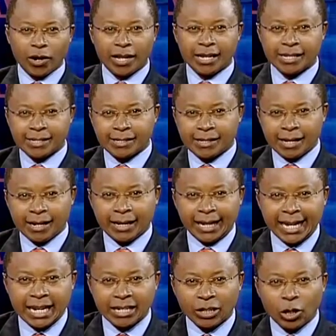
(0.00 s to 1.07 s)
As uh,
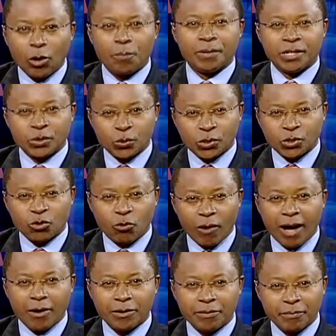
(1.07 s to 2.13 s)
Leila Lopes was
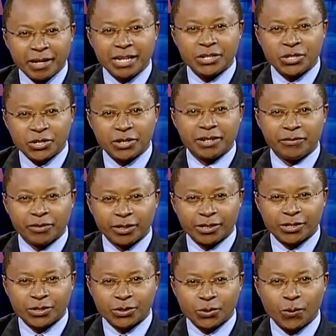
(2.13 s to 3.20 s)
crowned Miss
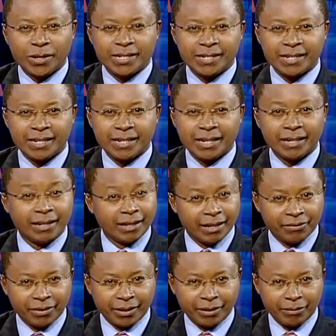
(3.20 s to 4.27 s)
Universe
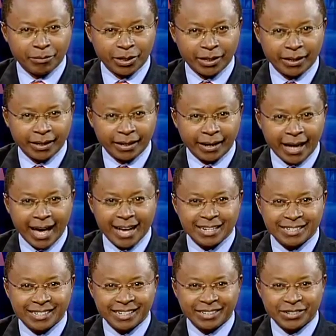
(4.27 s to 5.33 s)
2011 Monday
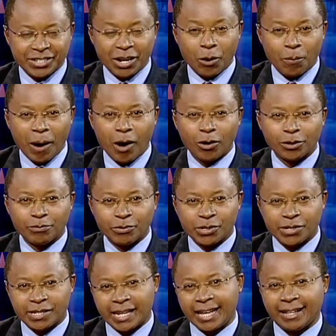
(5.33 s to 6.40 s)
night in Sao Paulo,
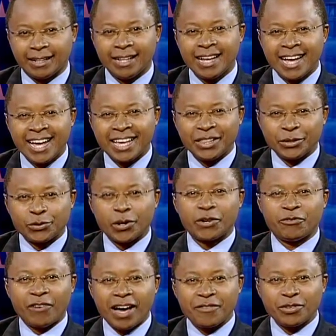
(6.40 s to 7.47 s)
Brazil. The
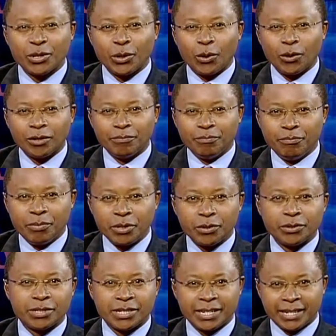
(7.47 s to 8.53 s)
25-year-old
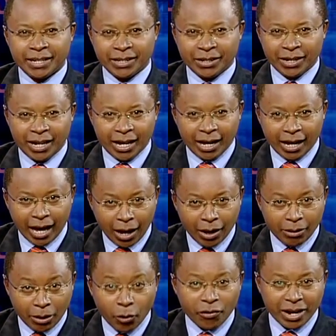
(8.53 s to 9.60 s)
beauty, uh,
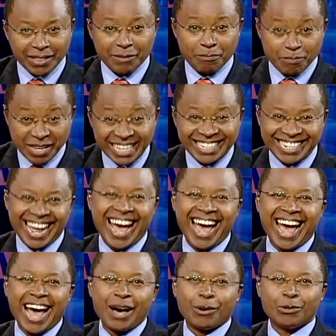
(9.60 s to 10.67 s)
uh, or rather beat
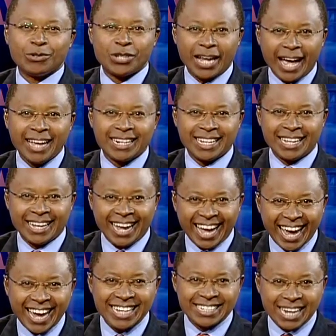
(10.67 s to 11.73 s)
out
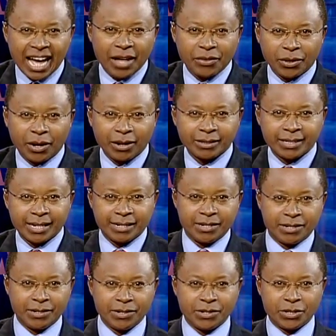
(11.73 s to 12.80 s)
88 other
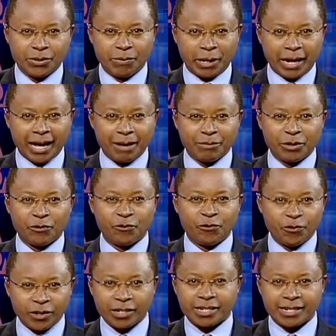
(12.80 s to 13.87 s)
contestants to become the
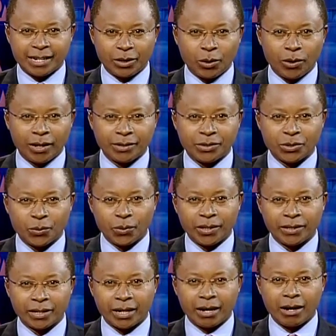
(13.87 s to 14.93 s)
first Angolan to
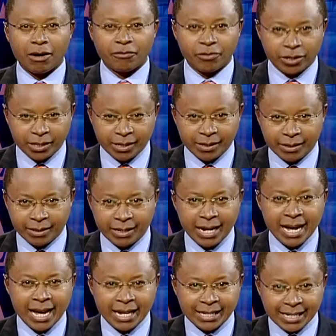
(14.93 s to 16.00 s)
win the coveted
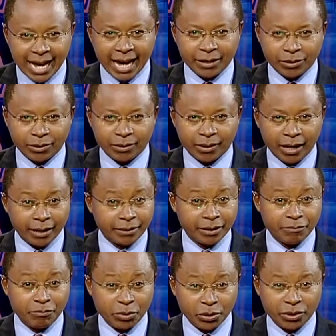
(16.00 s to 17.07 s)
title at
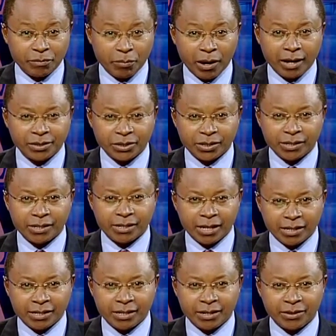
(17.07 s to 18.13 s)
the beauty pageant's
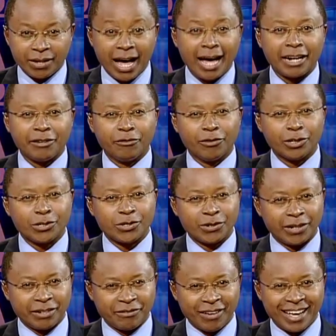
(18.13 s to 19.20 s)
60th
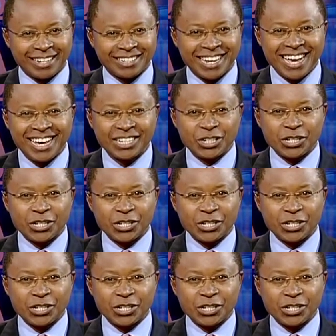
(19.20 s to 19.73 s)
anniversary event.